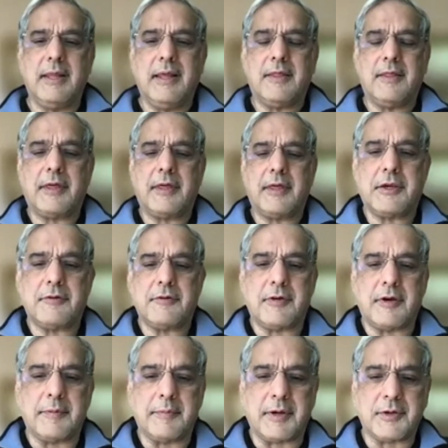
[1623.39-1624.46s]
Thank you
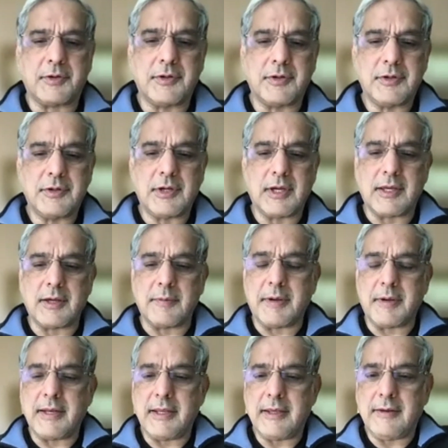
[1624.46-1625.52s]
very much. Jacob,
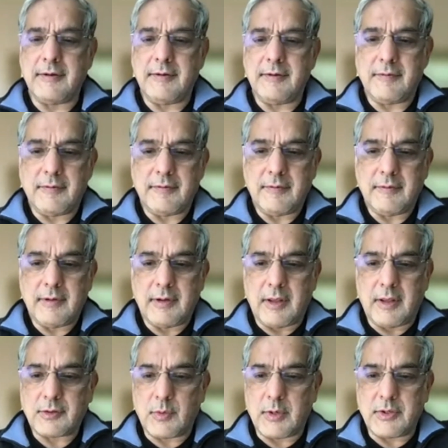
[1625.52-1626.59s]
any
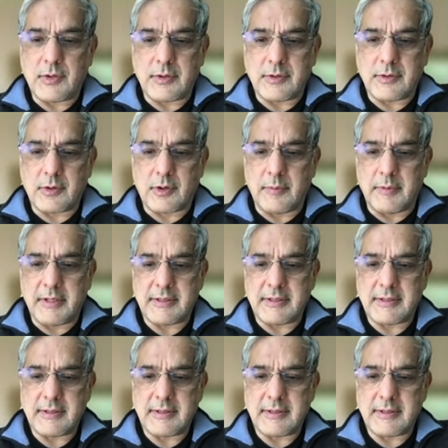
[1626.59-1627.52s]
last questions or comments?